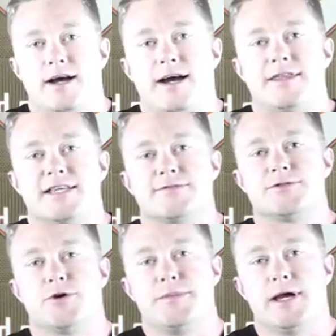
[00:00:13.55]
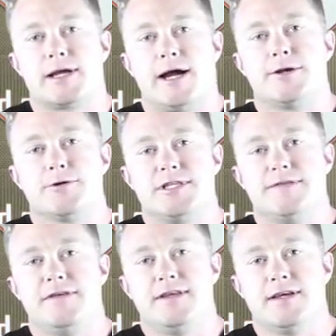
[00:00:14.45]
Hi, thanks for joining me on Condor
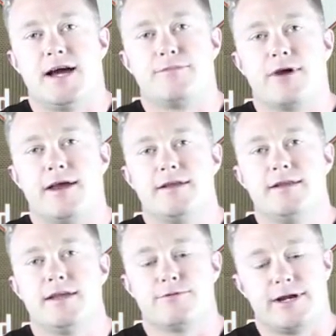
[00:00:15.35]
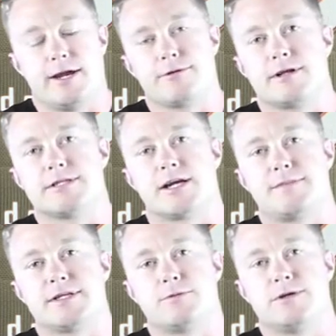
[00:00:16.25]
TV. I'm Brian, and right now we're going to
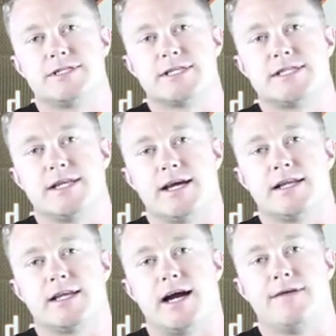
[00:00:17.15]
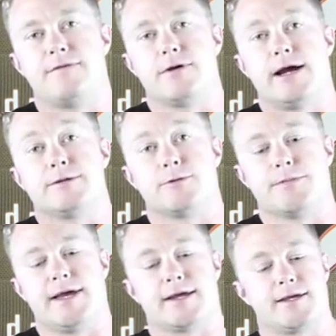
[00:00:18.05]
talk about the 169 Convoy
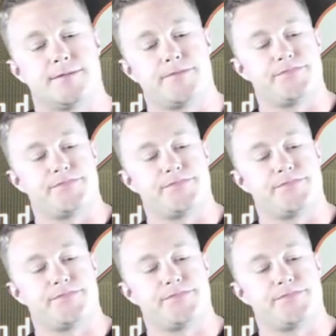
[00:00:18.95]
Outdoor Pack.